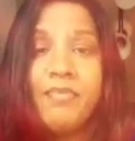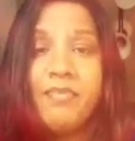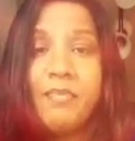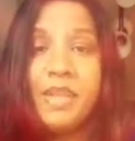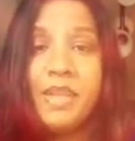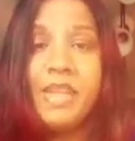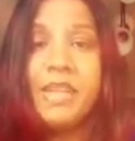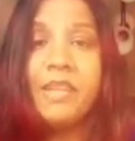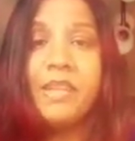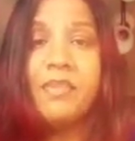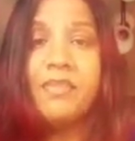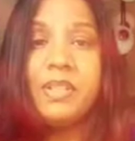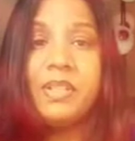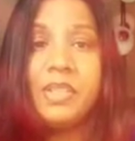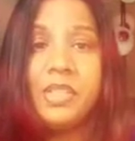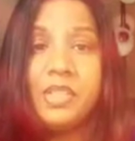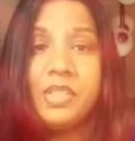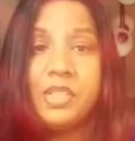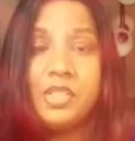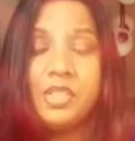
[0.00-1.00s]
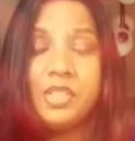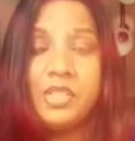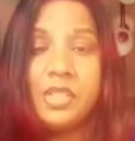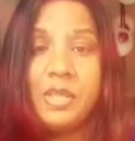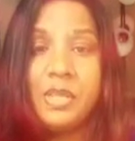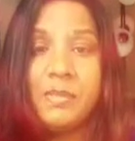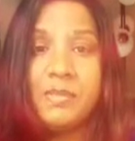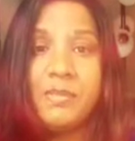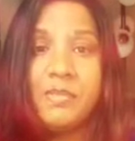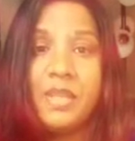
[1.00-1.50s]
in a
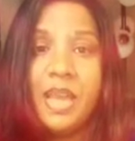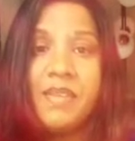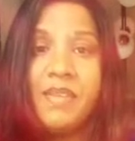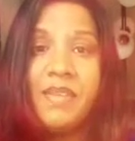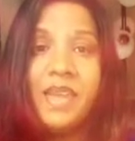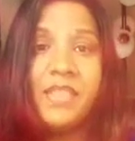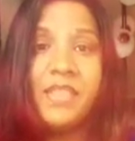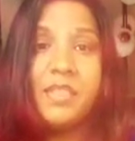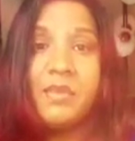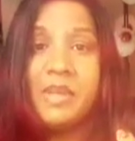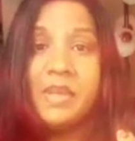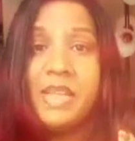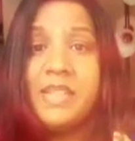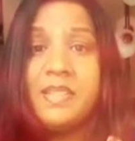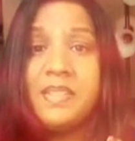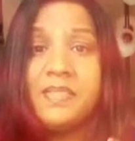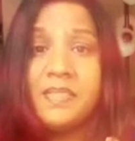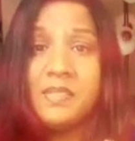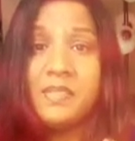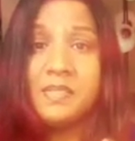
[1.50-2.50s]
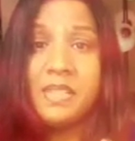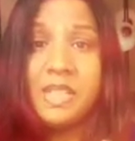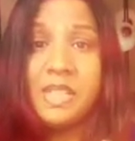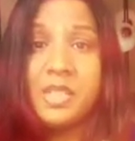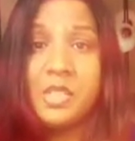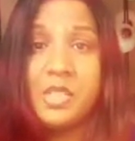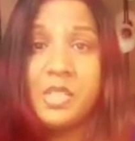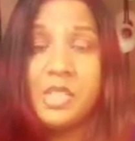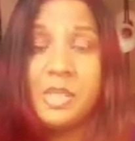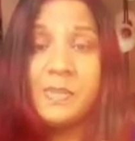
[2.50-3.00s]
relationship. I've had 3 different
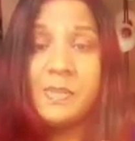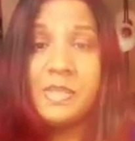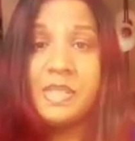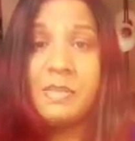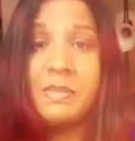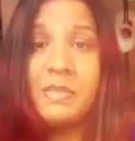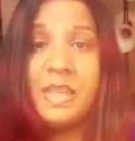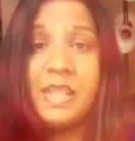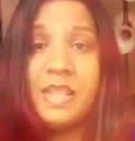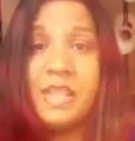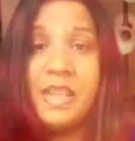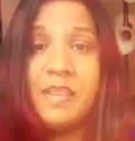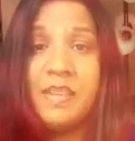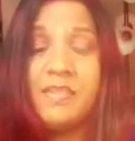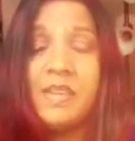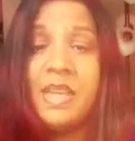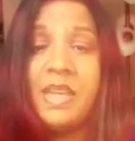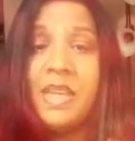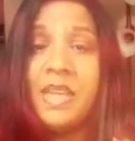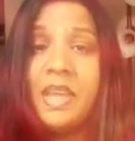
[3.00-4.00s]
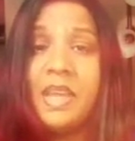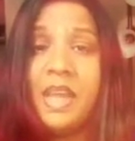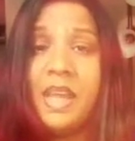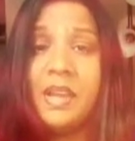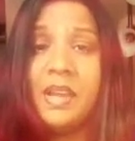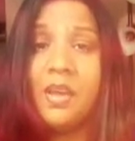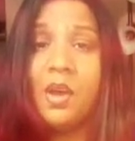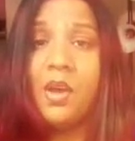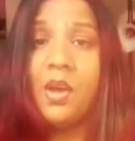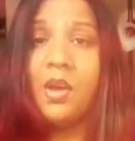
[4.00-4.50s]
relationships in my life,
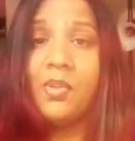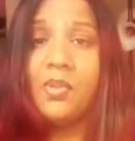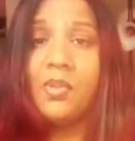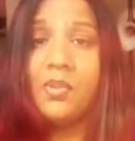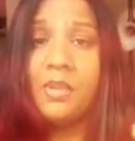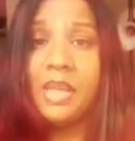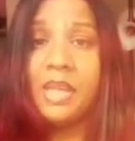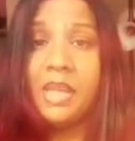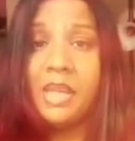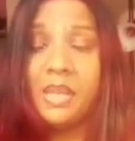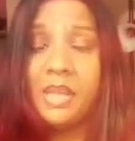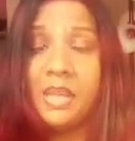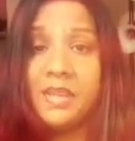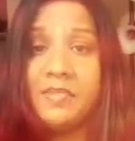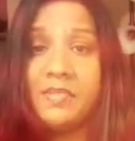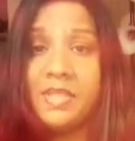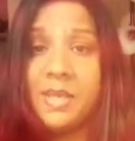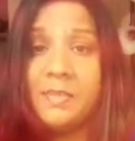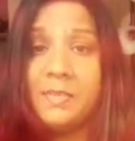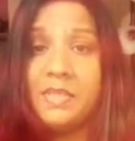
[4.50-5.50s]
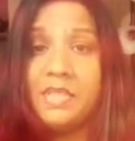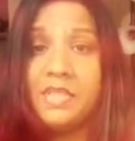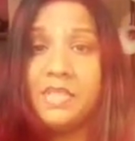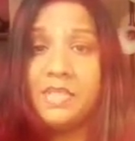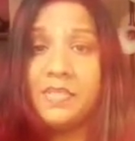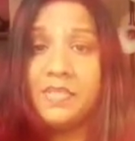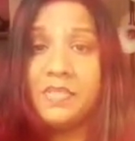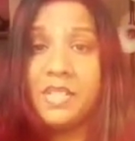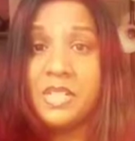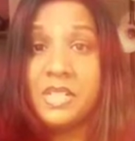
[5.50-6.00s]
and all 3 of them
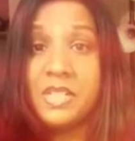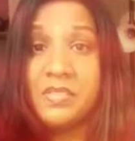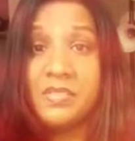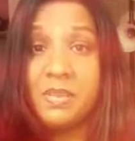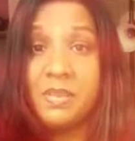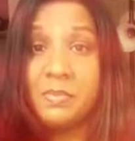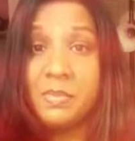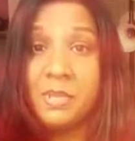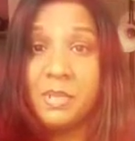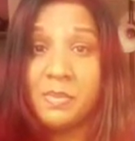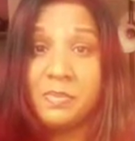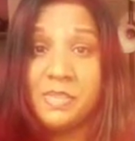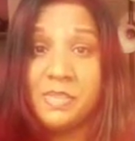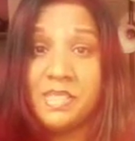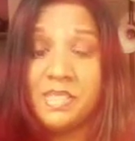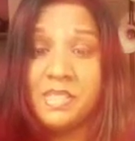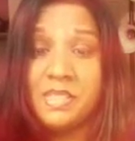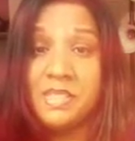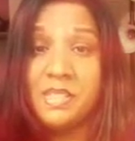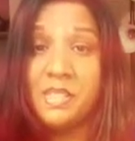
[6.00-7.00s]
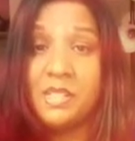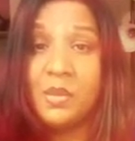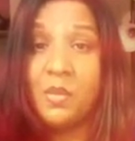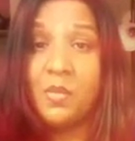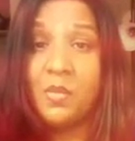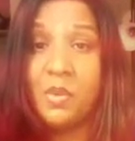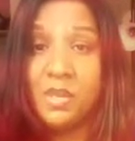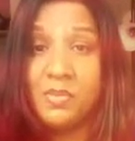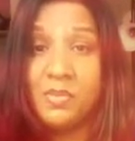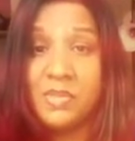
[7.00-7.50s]
served different purposes. You know,
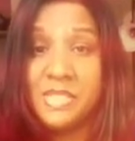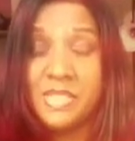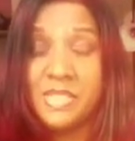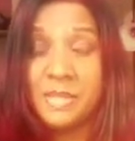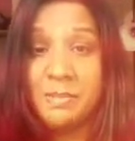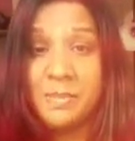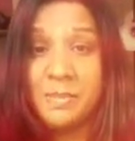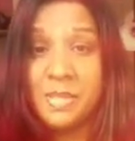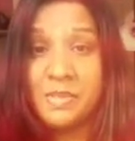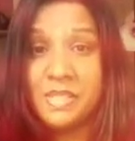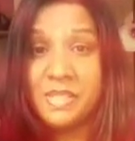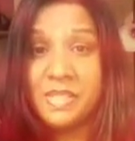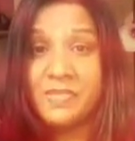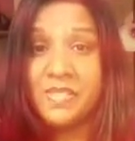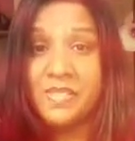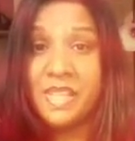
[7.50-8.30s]
one was abusive.